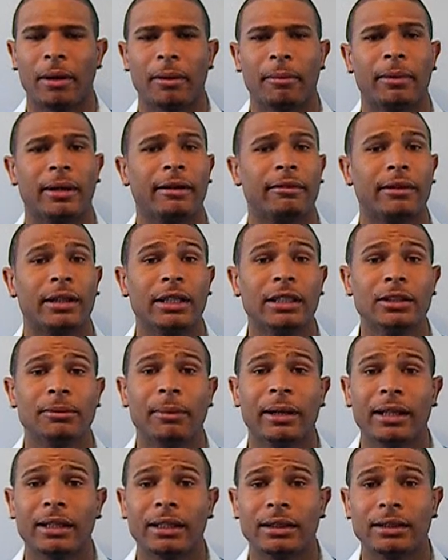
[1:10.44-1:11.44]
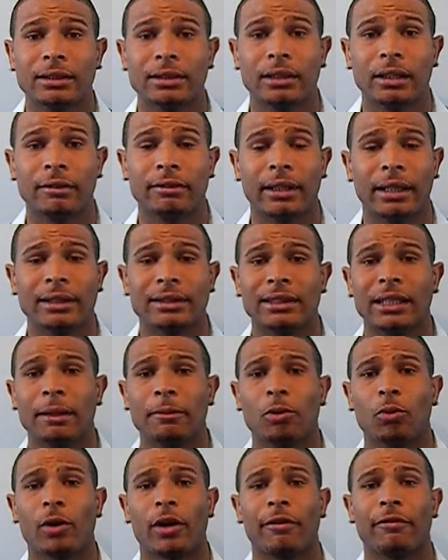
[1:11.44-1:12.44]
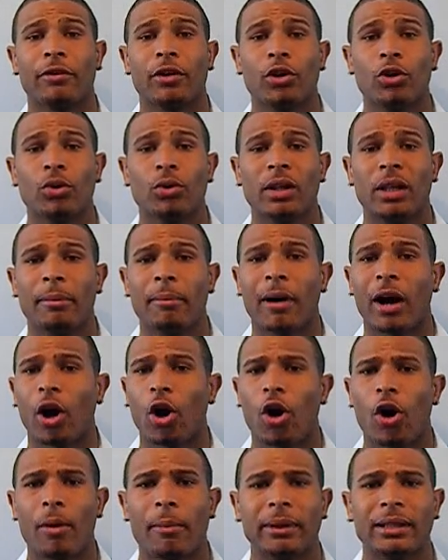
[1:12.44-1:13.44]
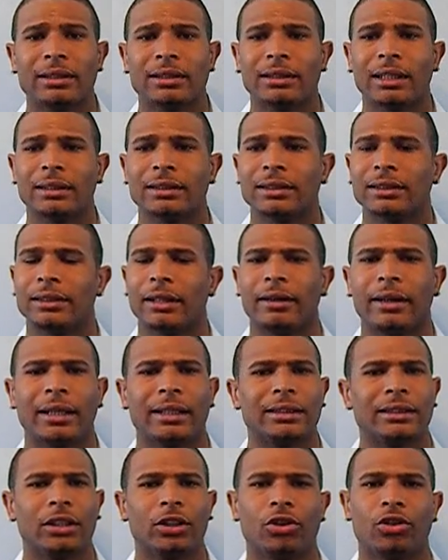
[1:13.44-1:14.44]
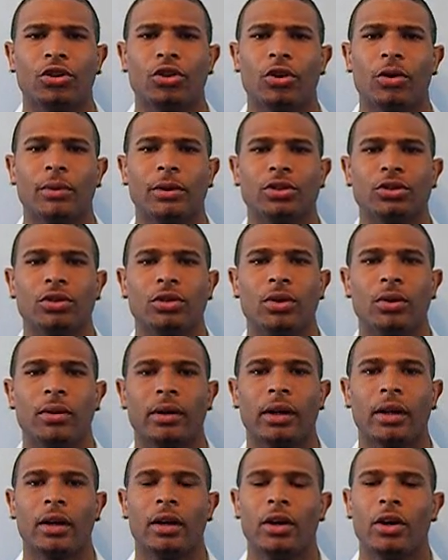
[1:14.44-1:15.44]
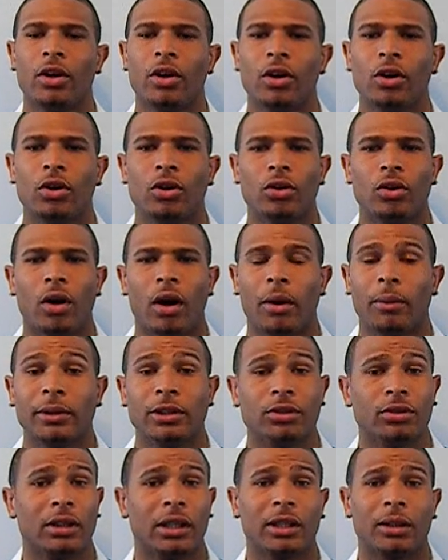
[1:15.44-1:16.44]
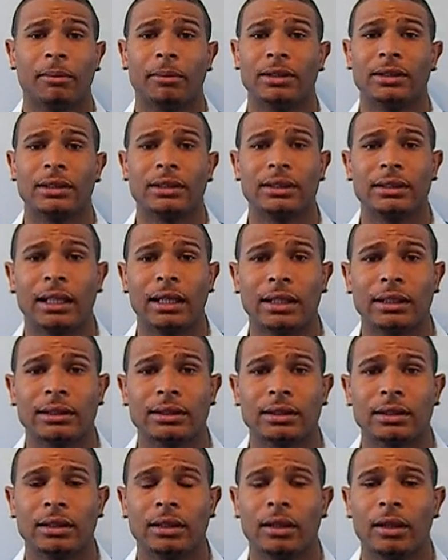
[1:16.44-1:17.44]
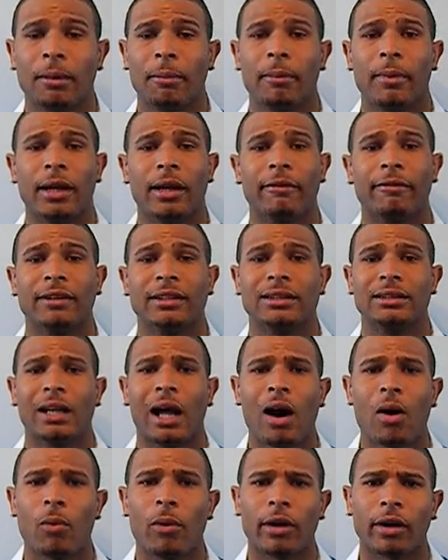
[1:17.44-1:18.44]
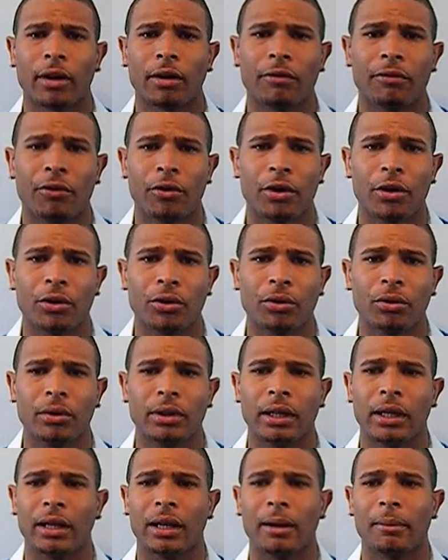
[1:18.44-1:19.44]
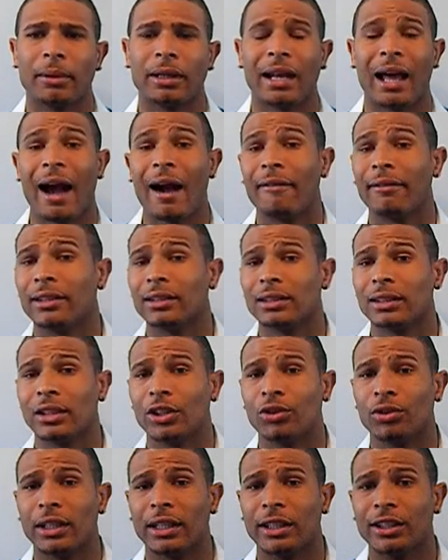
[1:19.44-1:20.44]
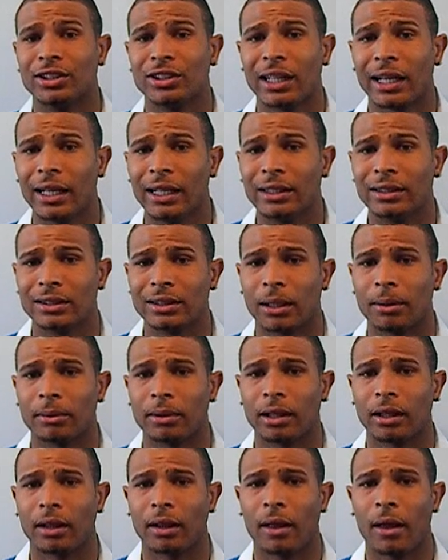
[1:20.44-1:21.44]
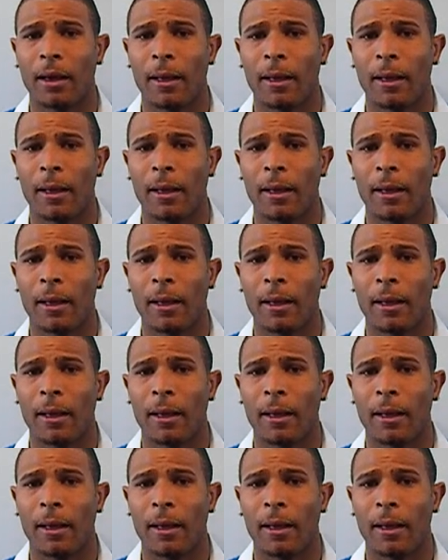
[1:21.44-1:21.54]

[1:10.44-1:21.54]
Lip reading: but if these methods, if they seem to work for you, then by all means necessary, continue doing what you're doing. I wish you nothing but success. But if it's not working for you, then obviously you need to change something.